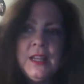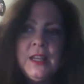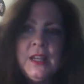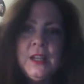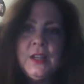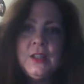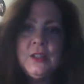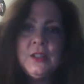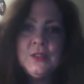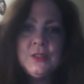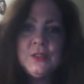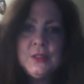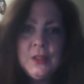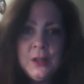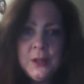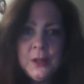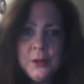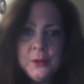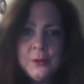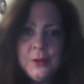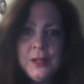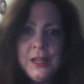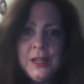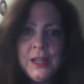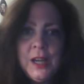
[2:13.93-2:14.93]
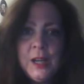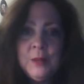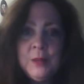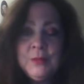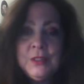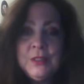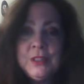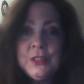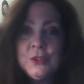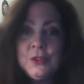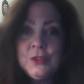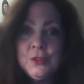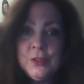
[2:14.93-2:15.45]
So I'm going
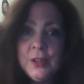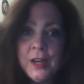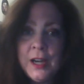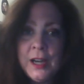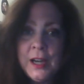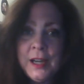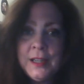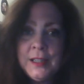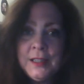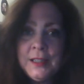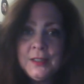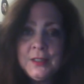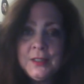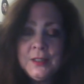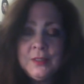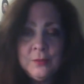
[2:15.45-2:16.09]
to try